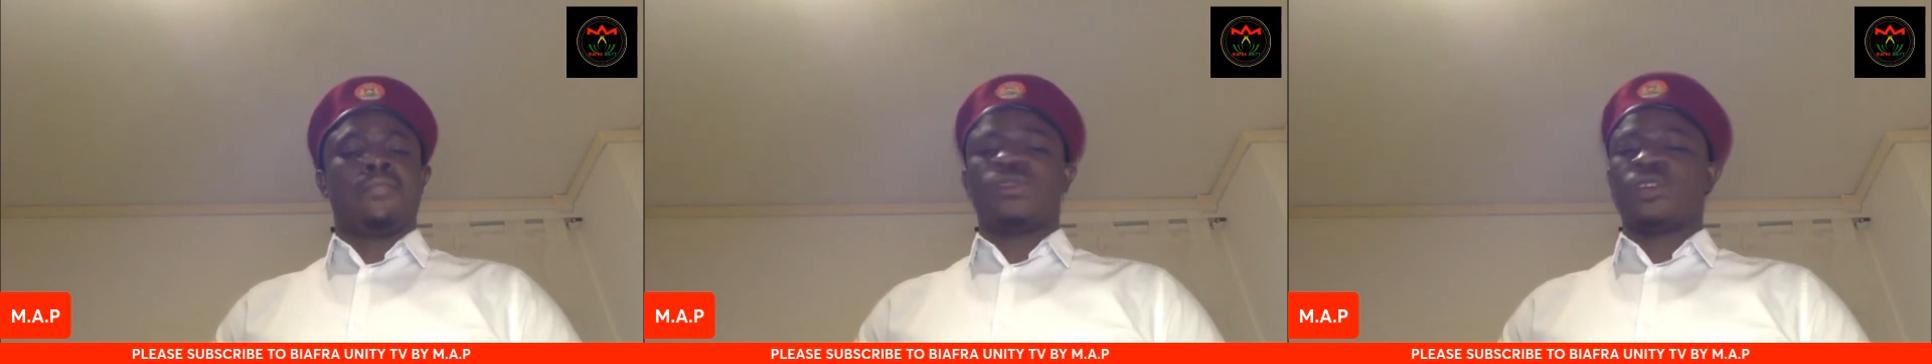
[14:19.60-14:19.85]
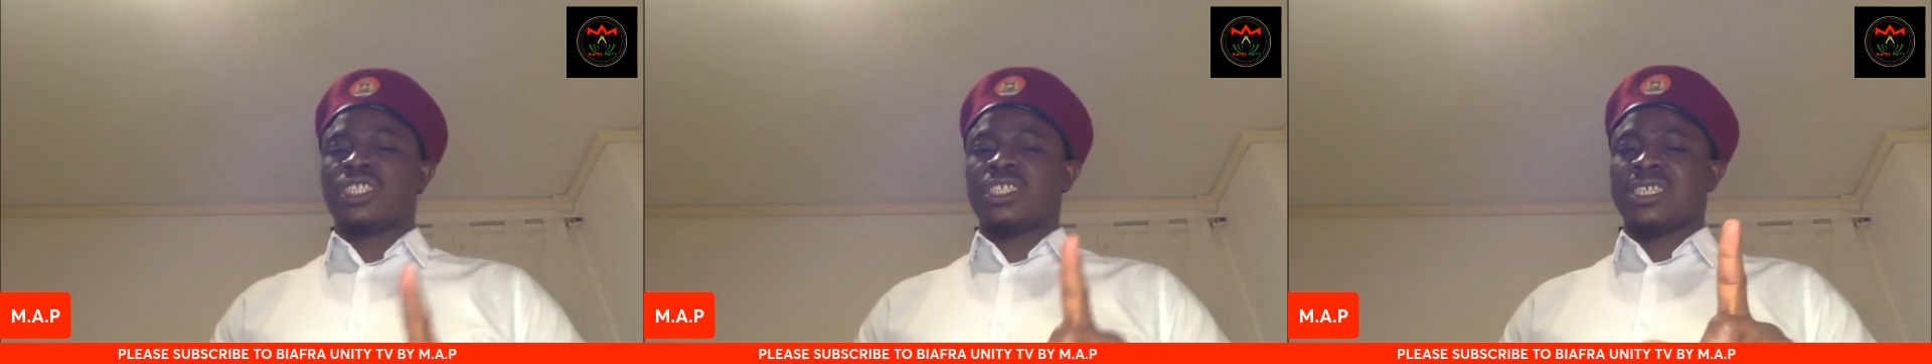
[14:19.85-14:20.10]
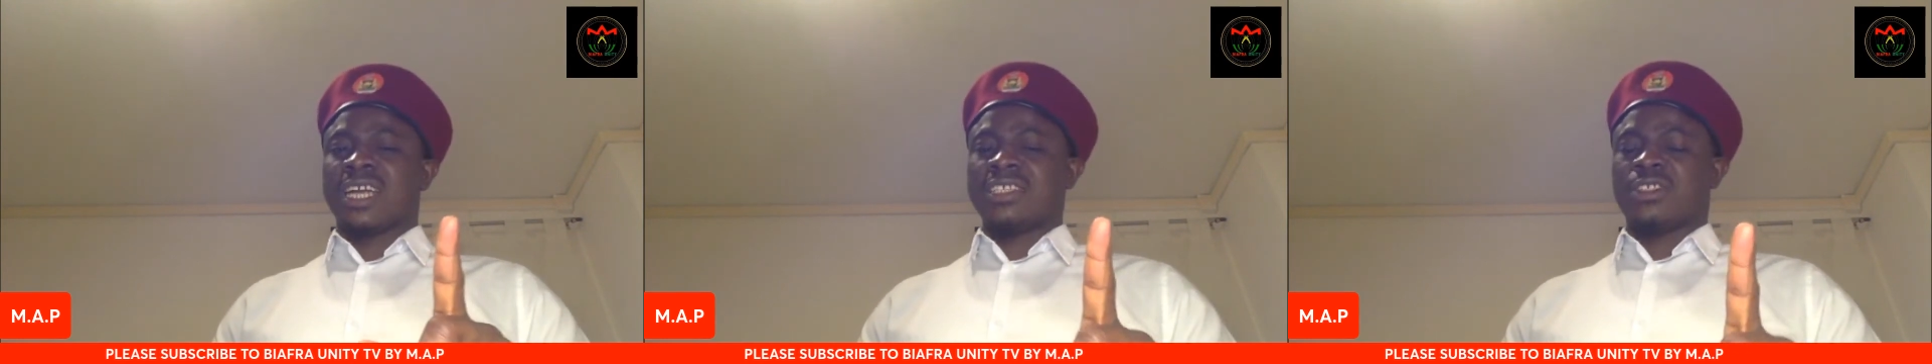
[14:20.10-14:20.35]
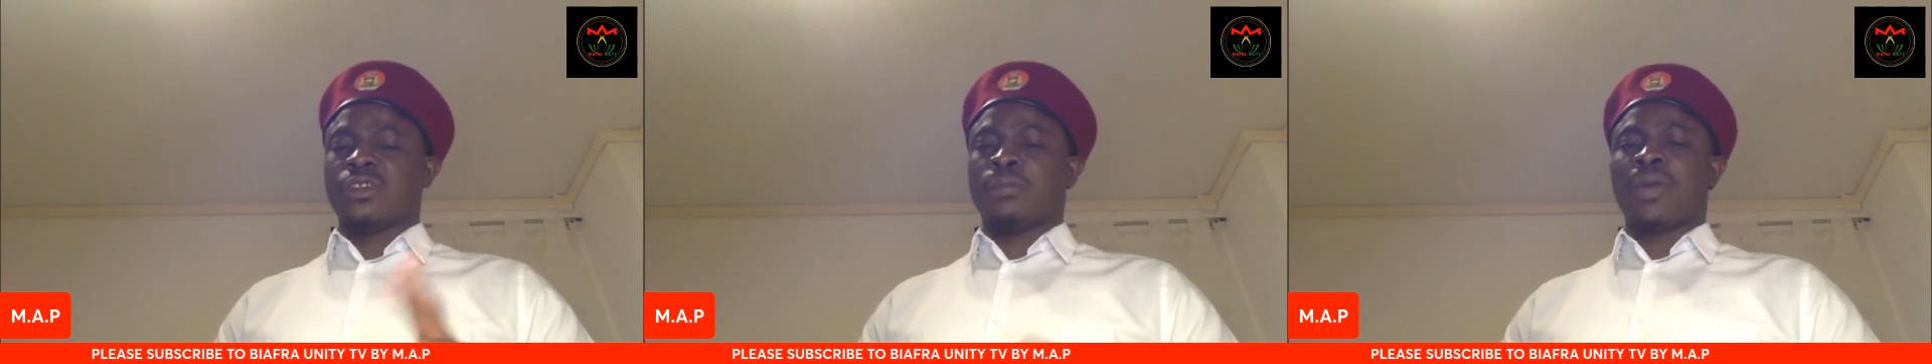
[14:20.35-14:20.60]
Nothing
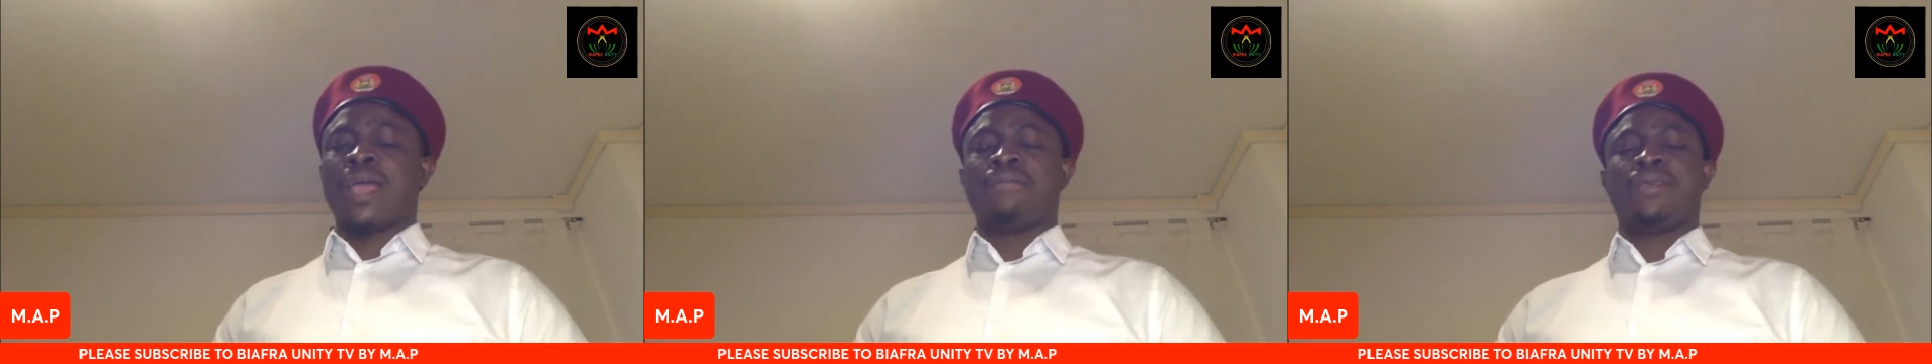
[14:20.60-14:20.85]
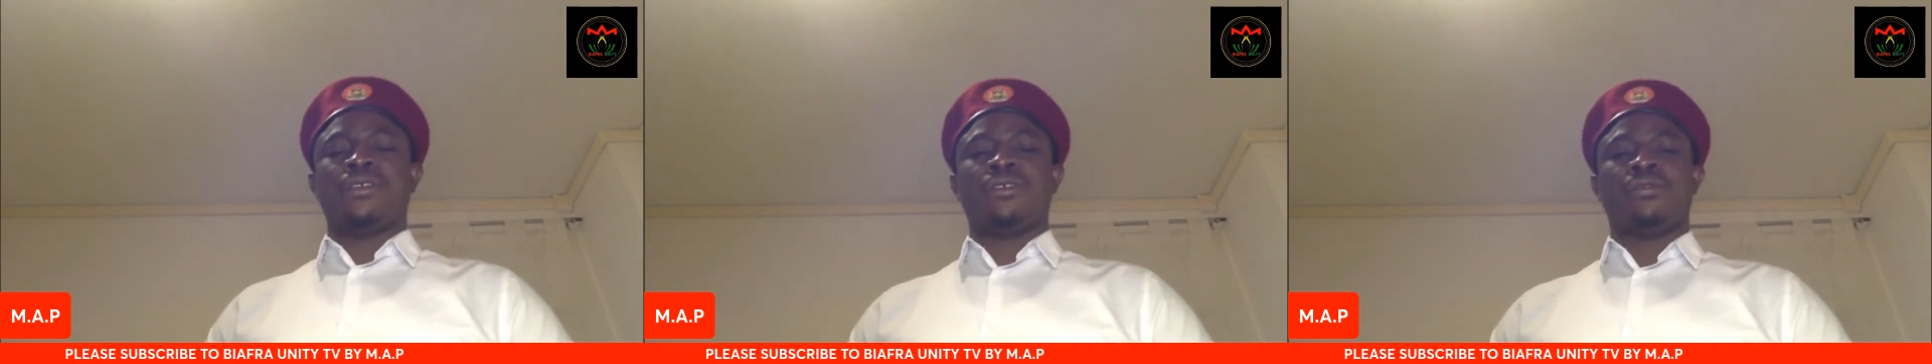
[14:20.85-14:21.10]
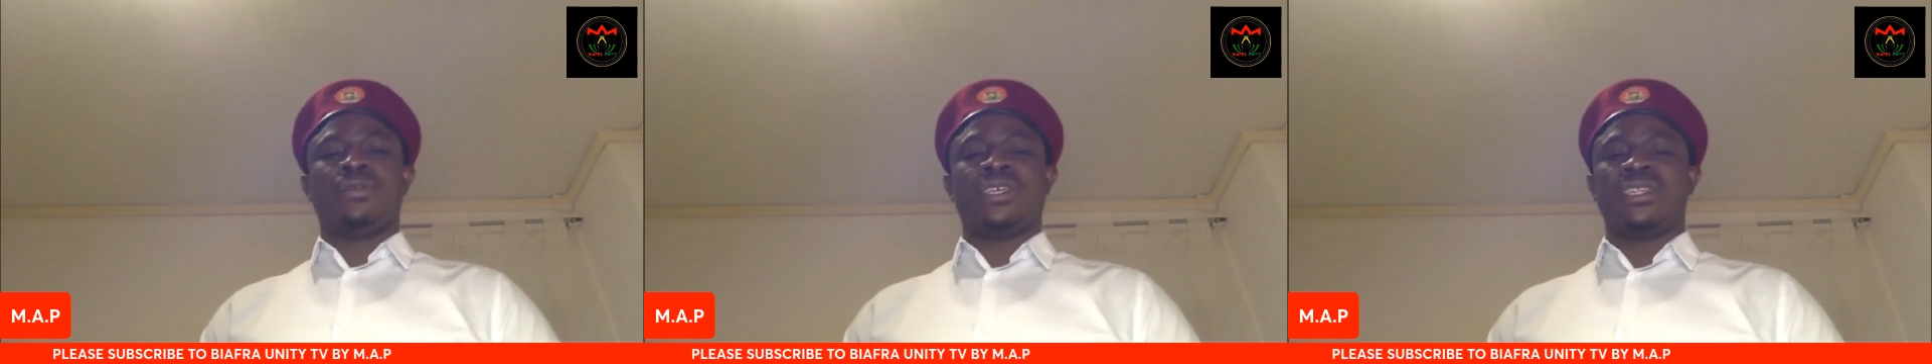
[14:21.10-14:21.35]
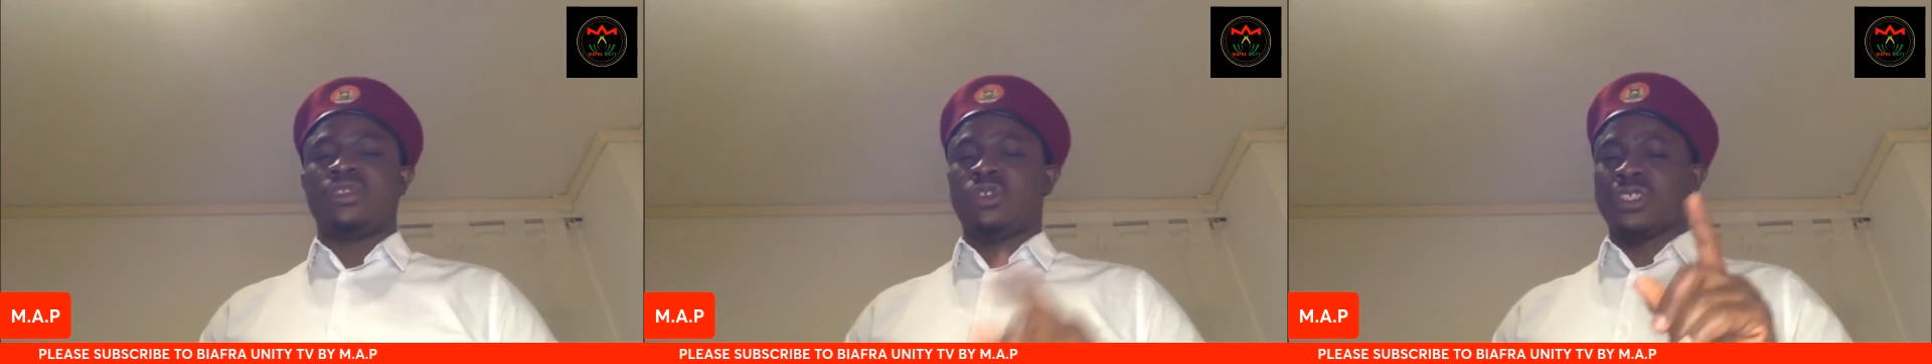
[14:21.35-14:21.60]
can stop IPOB.